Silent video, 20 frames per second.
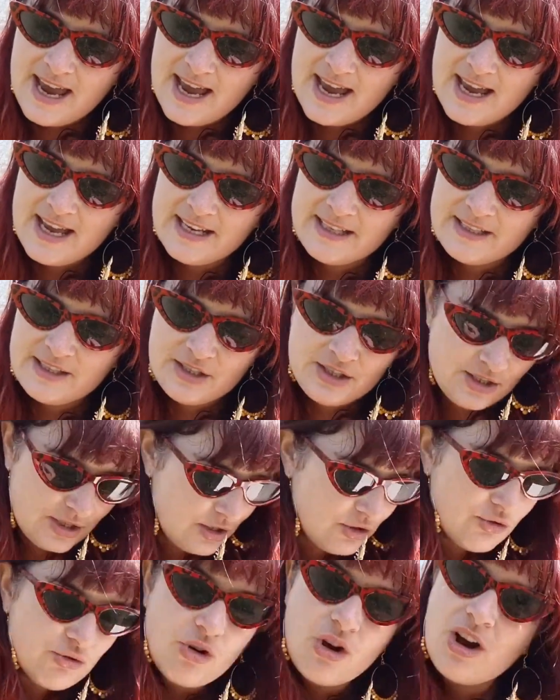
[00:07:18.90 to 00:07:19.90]
and
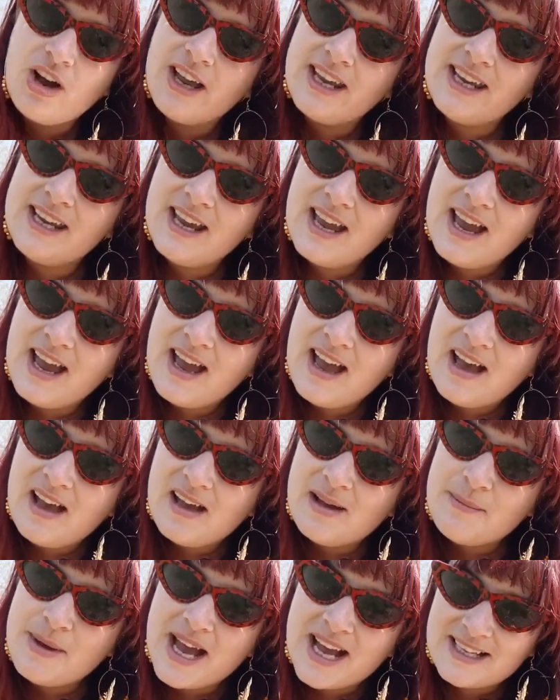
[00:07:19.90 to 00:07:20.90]
dry
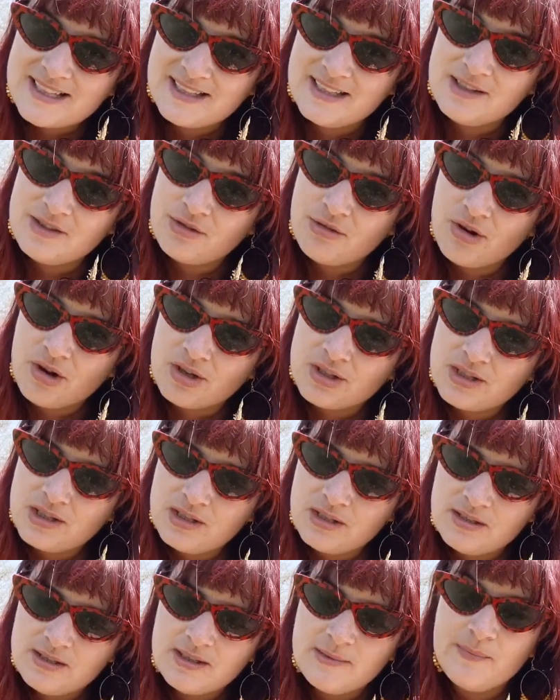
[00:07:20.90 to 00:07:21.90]
acid
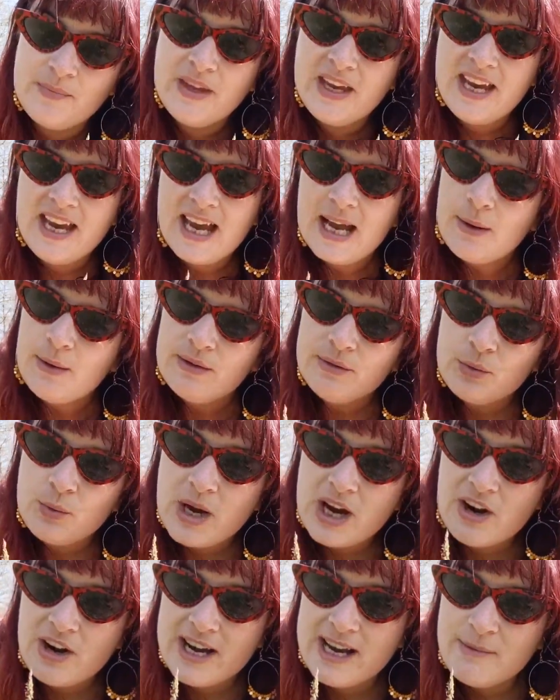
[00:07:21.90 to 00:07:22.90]
grassland. However,
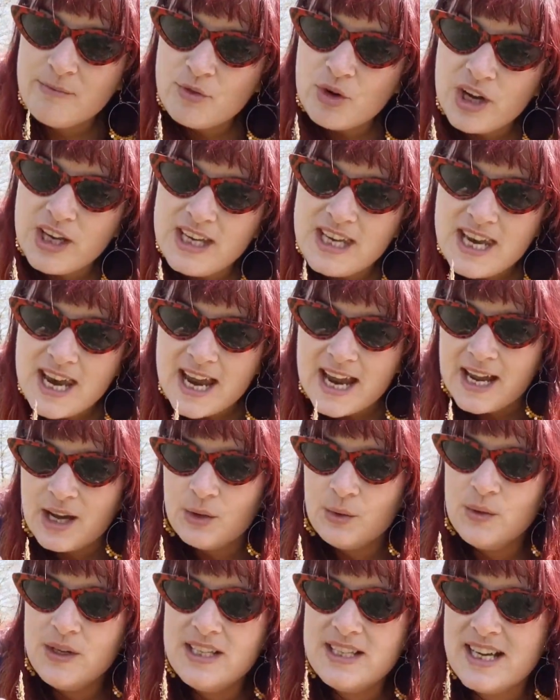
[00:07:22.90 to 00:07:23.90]
where I am right
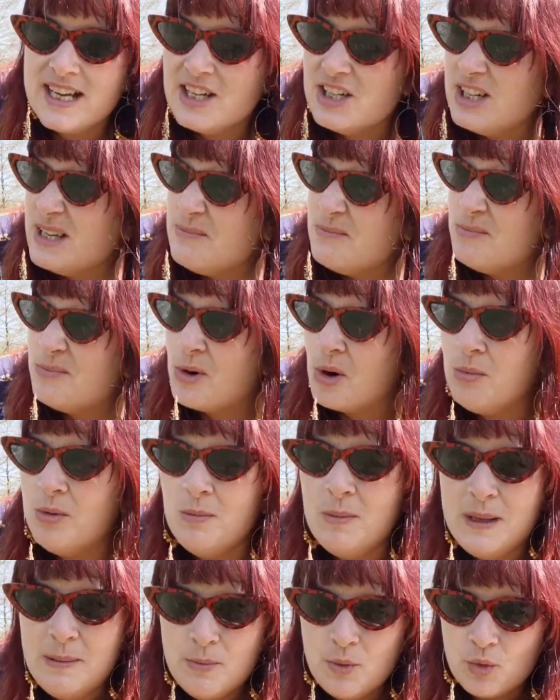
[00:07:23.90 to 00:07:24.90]
now is actually
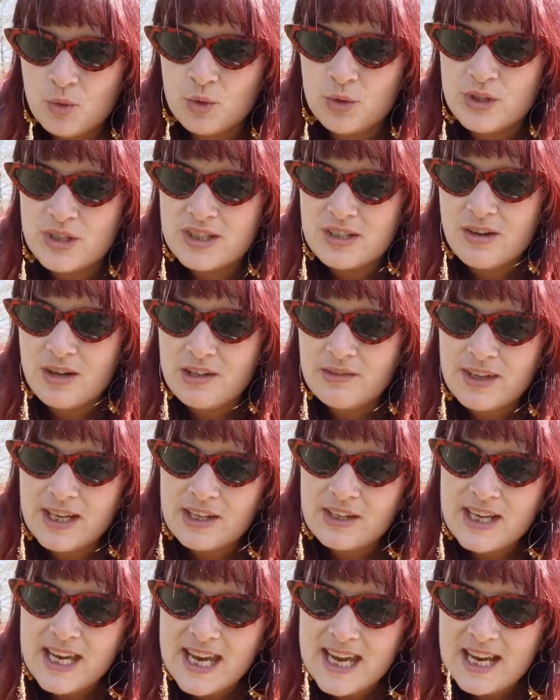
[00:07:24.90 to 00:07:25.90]
probably more on the side of
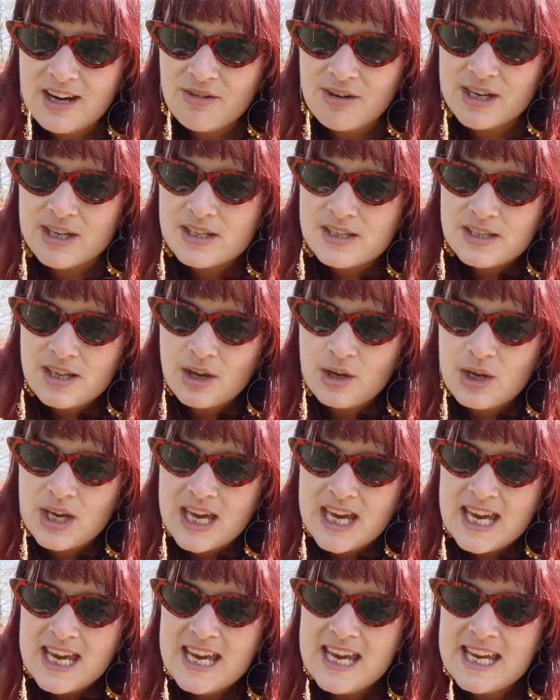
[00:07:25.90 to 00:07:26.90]
calcareous, so
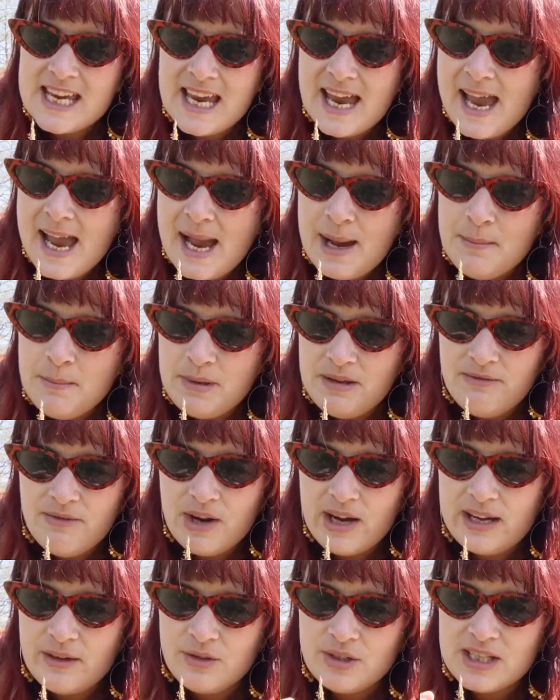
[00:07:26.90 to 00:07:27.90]
it can be
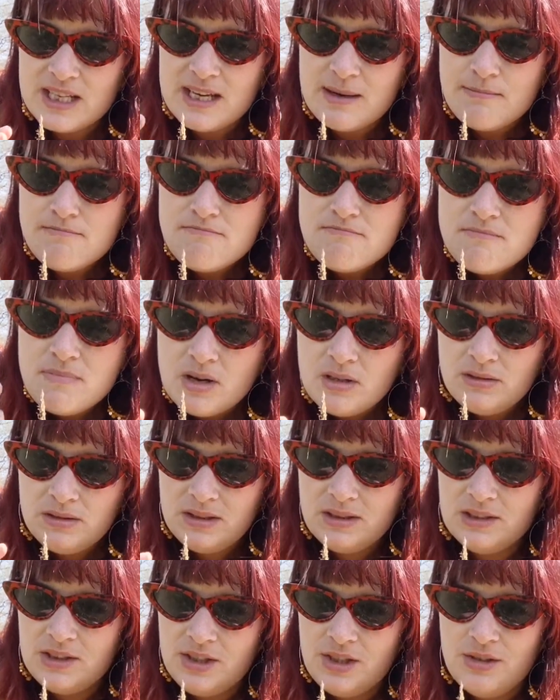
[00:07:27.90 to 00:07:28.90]
found in
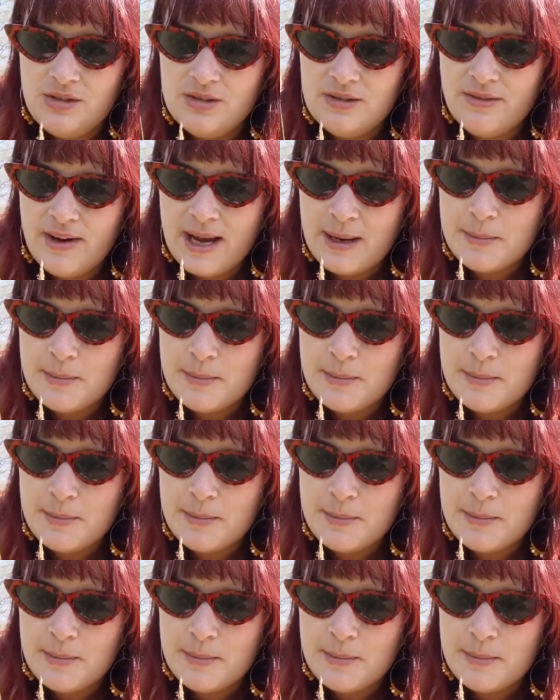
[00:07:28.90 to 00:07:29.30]
multitude of